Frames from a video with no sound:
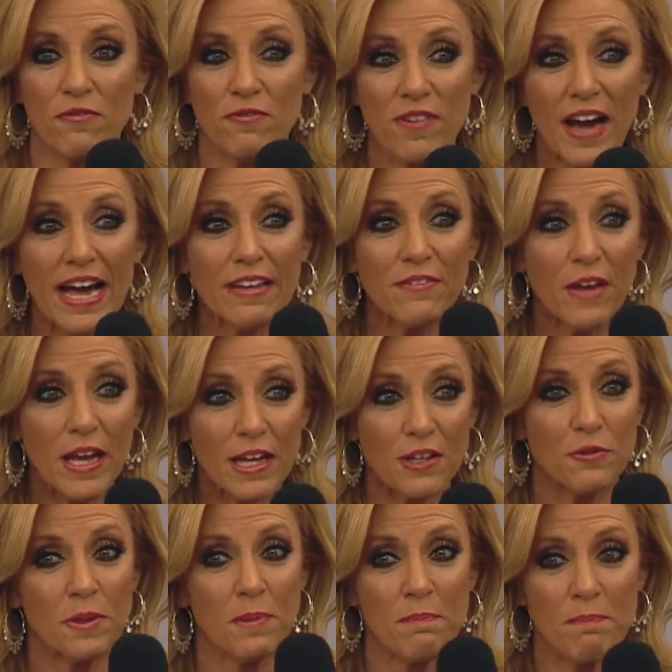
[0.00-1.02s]

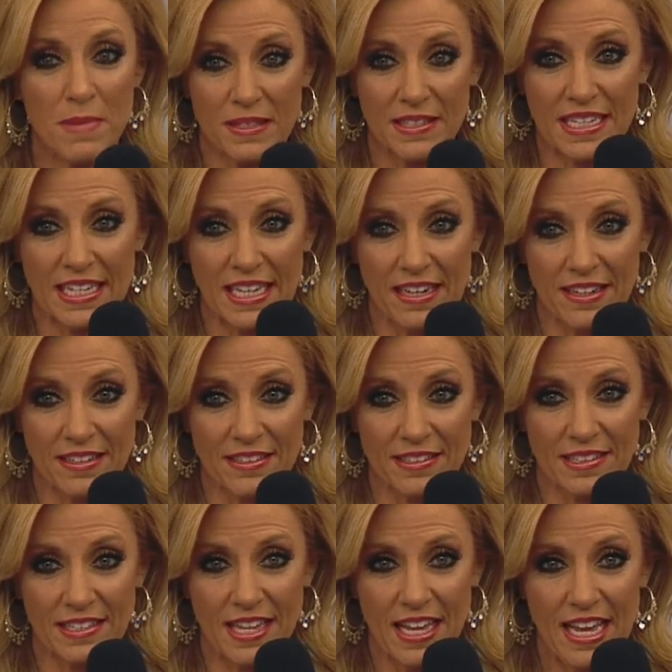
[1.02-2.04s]
500
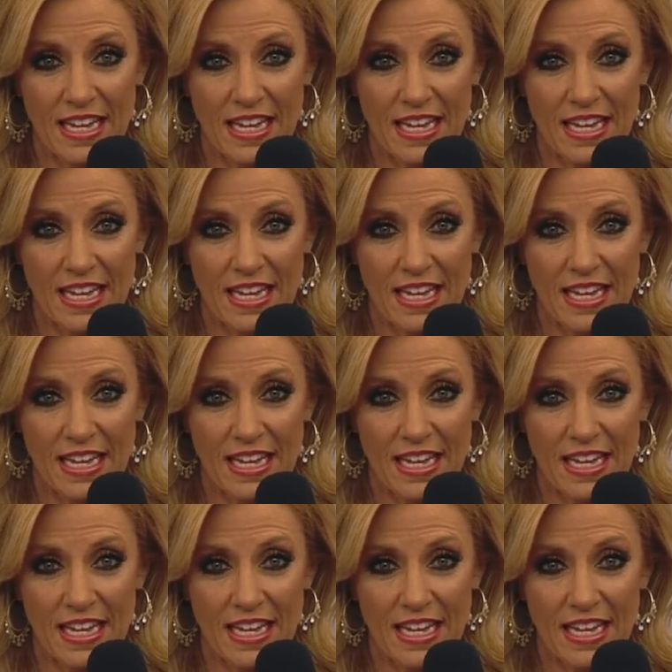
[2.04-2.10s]
millionaires?